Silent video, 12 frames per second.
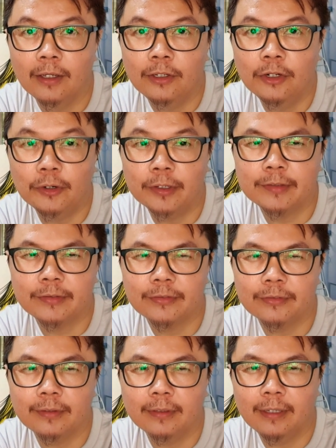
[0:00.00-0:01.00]

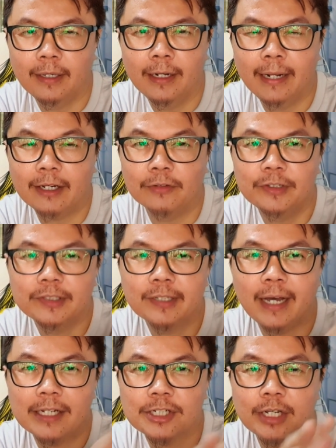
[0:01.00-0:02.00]
it's in light of this
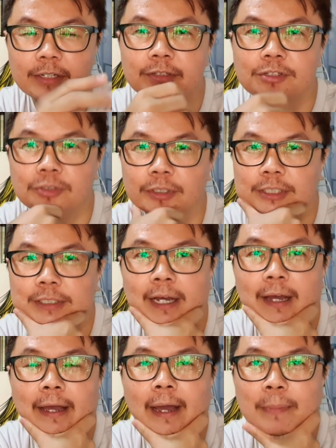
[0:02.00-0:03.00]
hush-hush situation,
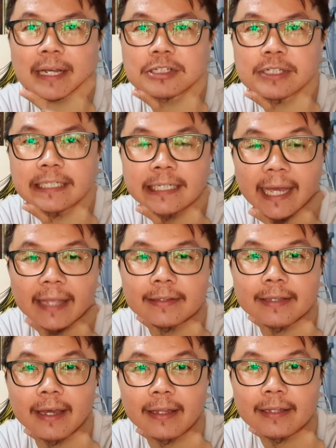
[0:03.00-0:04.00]
I'm actually glad
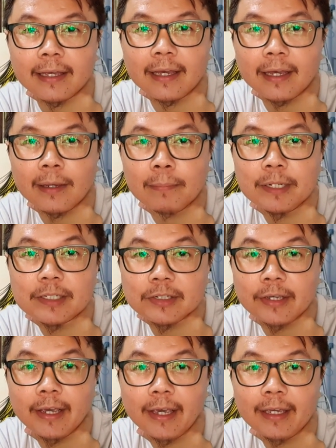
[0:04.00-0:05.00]
that Minister
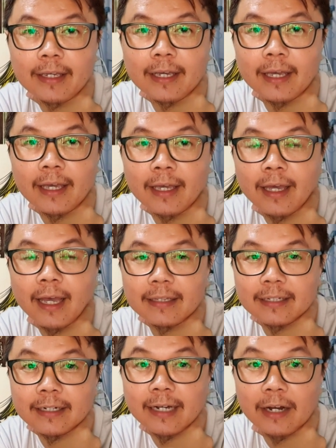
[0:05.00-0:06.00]
Heng had
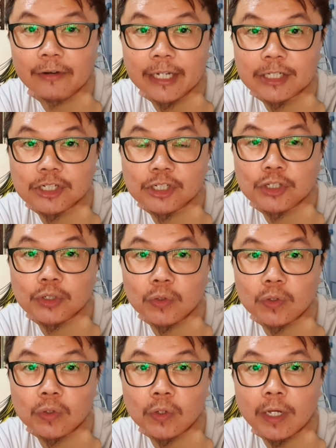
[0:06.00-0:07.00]
the courage
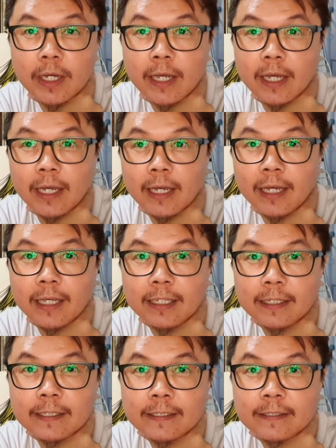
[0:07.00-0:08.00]
to
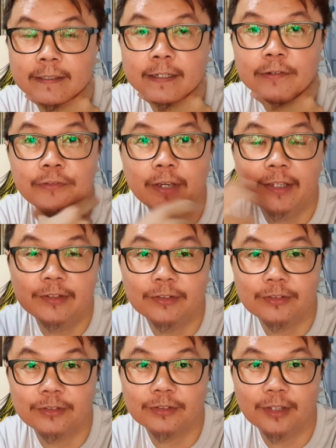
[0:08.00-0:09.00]

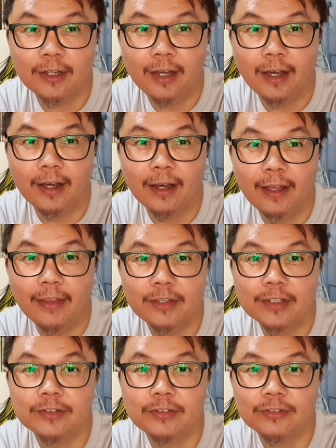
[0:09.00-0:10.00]
surface
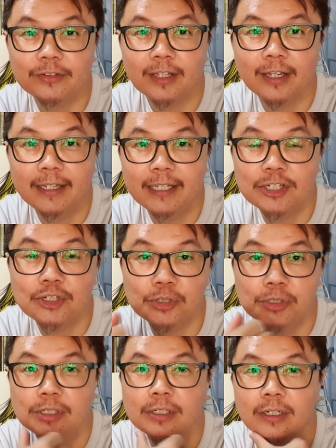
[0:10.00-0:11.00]
this
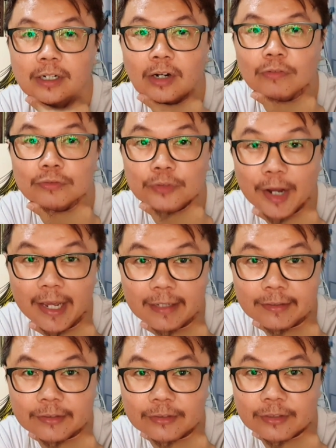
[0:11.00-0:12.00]
issue of
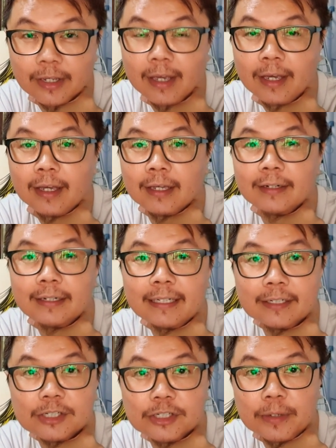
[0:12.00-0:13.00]
race and
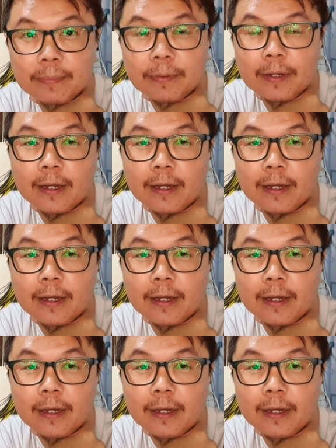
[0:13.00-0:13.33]
leadership.